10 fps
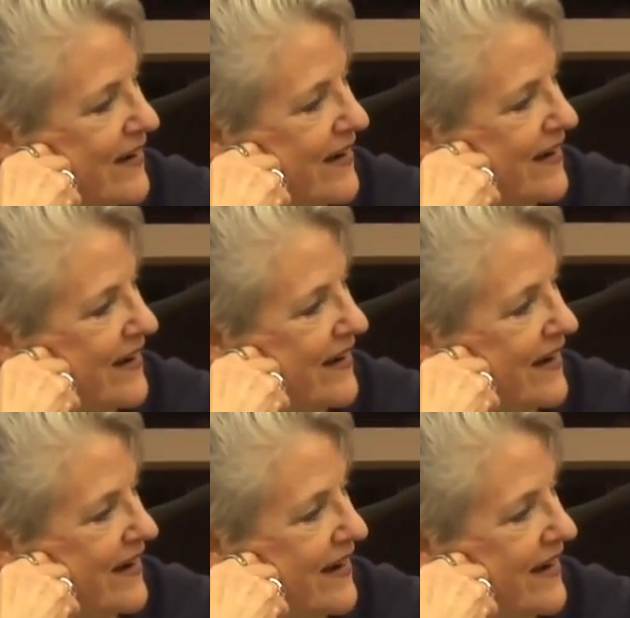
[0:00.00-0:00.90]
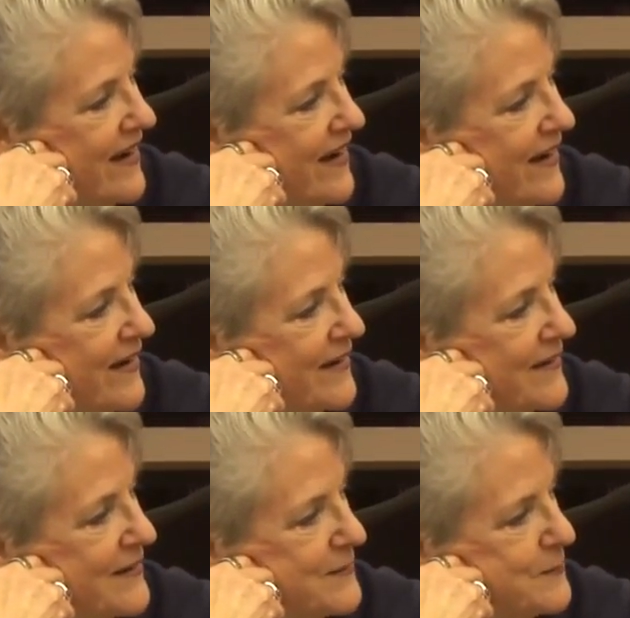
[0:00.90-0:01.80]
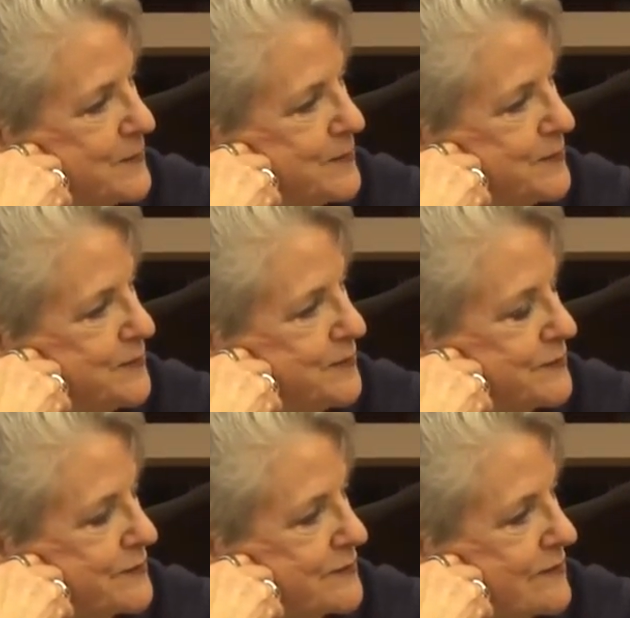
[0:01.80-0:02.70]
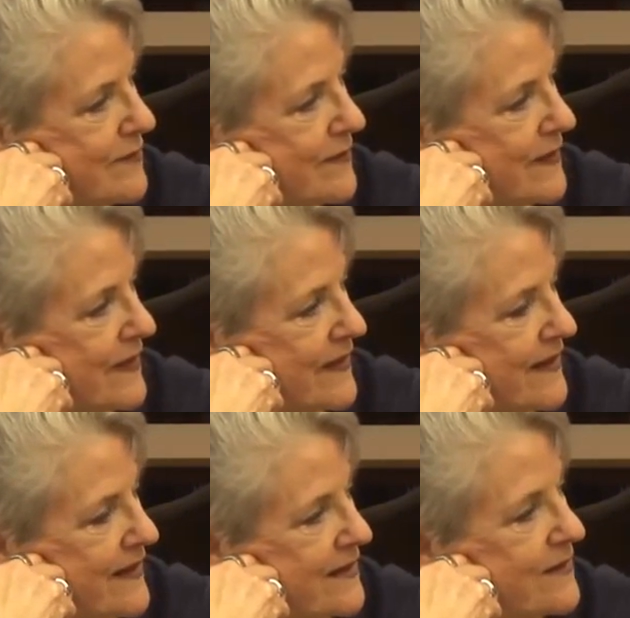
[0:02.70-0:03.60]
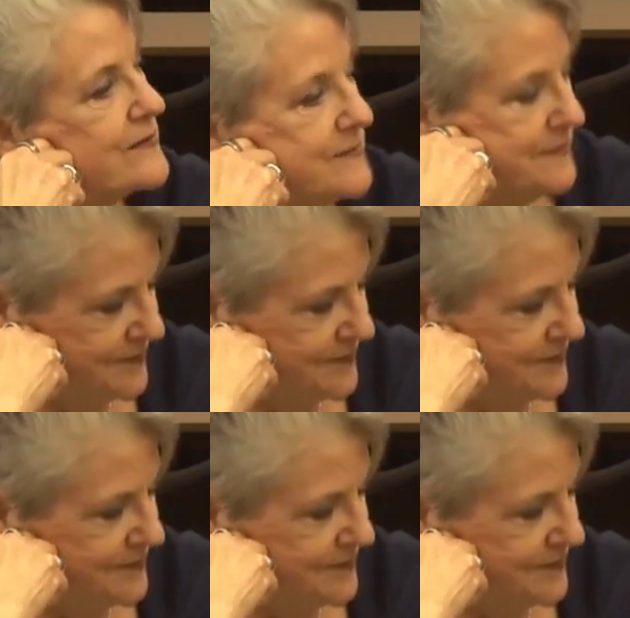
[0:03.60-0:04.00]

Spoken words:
[no speech]